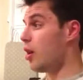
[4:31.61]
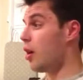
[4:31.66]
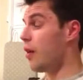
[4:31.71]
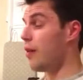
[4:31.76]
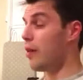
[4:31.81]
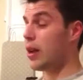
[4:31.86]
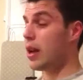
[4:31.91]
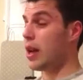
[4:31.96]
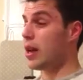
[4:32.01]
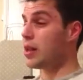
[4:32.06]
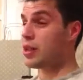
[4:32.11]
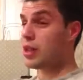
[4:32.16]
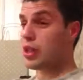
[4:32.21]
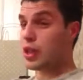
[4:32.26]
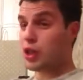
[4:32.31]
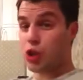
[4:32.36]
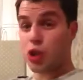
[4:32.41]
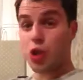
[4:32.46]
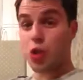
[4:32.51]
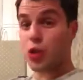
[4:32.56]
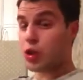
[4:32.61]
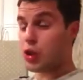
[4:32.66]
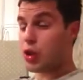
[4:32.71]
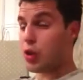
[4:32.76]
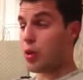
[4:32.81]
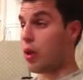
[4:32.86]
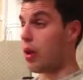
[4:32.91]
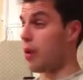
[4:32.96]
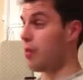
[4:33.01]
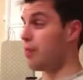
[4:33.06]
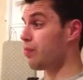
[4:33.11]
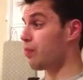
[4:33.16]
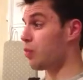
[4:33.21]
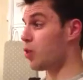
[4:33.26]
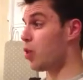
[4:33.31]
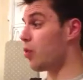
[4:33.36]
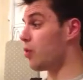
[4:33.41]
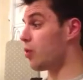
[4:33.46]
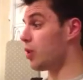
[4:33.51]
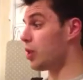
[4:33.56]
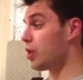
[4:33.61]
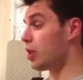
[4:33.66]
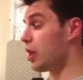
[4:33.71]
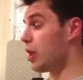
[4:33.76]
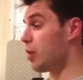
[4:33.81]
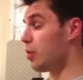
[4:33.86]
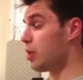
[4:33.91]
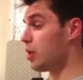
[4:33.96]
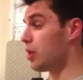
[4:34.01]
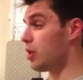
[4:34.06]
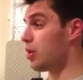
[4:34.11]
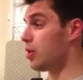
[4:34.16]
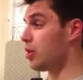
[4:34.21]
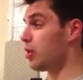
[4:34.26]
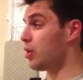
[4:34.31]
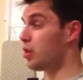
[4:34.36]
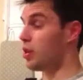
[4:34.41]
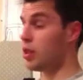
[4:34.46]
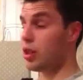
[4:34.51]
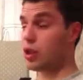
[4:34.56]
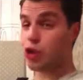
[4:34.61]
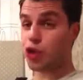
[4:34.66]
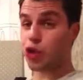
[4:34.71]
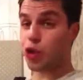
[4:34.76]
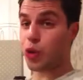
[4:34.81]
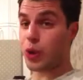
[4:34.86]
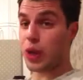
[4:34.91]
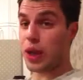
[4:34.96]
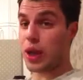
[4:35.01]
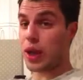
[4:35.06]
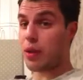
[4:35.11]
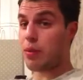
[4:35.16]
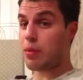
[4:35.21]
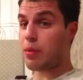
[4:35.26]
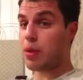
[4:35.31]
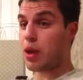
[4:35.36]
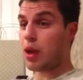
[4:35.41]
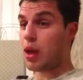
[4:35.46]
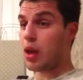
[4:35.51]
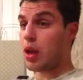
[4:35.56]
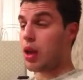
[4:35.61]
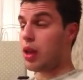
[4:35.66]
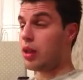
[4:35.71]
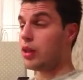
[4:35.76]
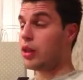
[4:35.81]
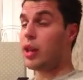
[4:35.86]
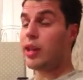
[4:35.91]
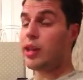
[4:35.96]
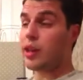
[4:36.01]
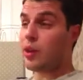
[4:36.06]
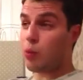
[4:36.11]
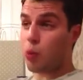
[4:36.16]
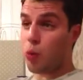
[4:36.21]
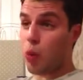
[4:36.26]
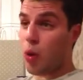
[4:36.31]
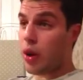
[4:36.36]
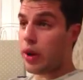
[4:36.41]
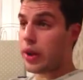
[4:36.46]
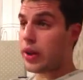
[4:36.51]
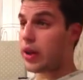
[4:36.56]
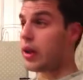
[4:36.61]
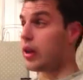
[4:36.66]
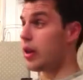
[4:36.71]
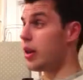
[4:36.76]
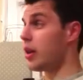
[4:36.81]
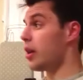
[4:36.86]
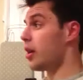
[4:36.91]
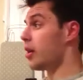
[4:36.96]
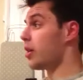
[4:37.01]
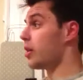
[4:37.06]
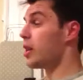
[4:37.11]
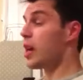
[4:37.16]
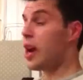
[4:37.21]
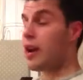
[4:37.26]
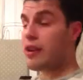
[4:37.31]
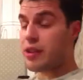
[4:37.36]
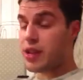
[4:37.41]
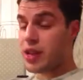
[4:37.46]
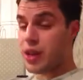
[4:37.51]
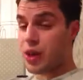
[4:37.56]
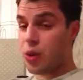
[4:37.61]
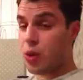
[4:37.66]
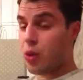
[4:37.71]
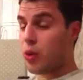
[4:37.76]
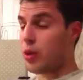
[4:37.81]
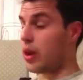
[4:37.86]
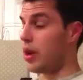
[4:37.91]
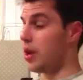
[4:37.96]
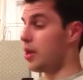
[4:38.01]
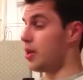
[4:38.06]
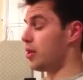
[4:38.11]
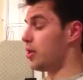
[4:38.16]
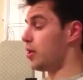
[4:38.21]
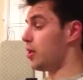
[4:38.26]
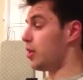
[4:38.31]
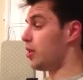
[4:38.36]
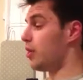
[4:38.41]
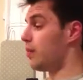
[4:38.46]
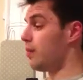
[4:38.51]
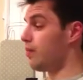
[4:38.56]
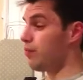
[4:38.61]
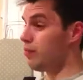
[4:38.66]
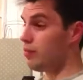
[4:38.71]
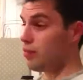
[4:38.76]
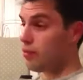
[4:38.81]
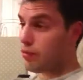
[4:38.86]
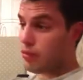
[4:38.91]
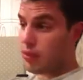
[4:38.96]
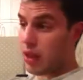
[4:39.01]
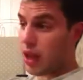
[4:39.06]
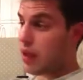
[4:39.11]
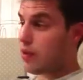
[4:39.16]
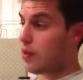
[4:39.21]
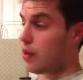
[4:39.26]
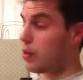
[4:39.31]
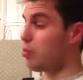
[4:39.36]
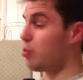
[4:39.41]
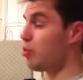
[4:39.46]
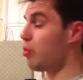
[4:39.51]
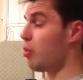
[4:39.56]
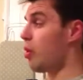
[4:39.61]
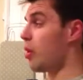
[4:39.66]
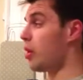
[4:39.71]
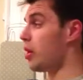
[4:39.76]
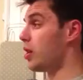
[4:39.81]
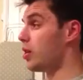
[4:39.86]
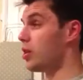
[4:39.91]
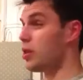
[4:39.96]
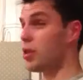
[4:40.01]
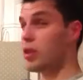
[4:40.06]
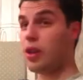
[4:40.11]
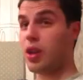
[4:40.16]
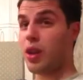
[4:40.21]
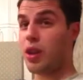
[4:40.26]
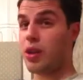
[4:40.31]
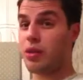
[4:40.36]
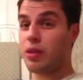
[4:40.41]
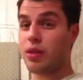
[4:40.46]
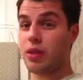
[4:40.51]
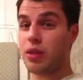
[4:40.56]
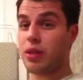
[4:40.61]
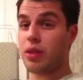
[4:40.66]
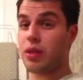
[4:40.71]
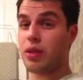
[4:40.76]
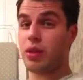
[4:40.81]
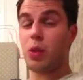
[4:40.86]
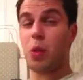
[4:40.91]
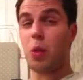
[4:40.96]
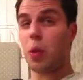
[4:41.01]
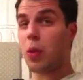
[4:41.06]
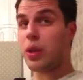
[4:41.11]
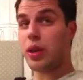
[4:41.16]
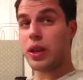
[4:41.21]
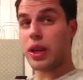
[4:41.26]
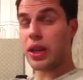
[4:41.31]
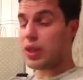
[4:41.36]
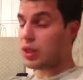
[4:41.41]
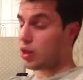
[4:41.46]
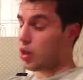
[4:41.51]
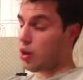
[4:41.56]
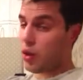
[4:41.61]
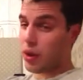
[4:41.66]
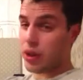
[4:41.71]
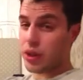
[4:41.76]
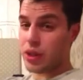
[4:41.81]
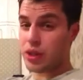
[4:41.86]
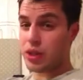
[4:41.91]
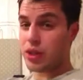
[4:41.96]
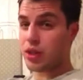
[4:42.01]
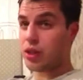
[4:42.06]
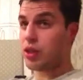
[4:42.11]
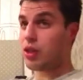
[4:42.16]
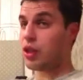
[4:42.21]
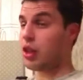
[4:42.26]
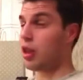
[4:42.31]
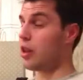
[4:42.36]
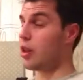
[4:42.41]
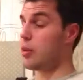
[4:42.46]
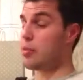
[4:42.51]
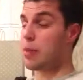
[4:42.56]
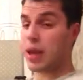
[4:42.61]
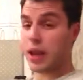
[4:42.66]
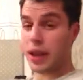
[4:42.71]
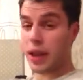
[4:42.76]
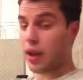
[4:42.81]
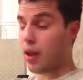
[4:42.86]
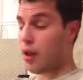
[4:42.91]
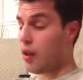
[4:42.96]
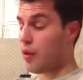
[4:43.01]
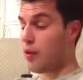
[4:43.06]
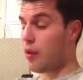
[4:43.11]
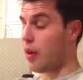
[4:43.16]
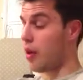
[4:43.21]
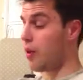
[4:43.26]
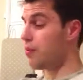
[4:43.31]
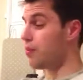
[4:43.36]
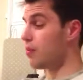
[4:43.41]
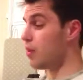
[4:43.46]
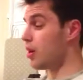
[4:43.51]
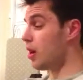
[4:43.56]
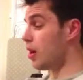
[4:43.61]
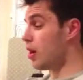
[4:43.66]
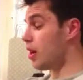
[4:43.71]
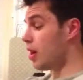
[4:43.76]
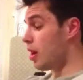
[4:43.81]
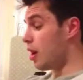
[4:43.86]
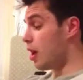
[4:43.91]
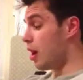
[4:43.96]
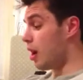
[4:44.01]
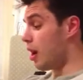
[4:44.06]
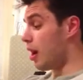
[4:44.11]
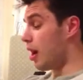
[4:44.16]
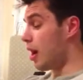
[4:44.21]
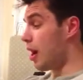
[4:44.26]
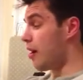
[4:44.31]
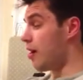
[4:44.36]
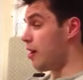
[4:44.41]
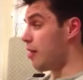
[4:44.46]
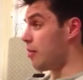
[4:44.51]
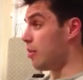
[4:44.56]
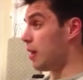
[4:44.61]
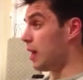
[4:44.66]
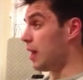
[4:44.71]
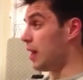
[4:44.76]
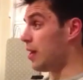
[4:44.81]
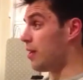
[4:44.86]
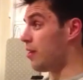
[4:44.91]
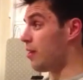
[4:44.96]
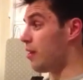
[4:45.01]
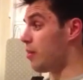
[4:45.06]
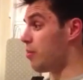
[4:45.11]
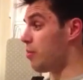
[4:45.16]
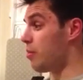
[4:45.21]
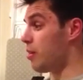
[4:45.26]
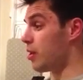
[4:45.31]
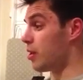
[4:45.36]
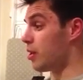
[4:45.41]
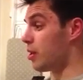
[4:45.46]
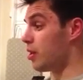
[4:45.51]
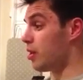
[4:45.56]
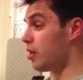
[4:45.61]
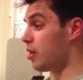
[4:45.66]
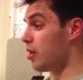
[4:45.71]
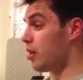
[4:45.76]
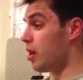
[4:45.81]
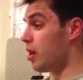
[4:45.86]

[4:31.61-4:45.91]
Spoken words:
I think Anthony Joshua, obviously, would destroy him. Dillian White, Gary Cornes, David Price, you know, all of these guys you're picking over Eric Molina at present.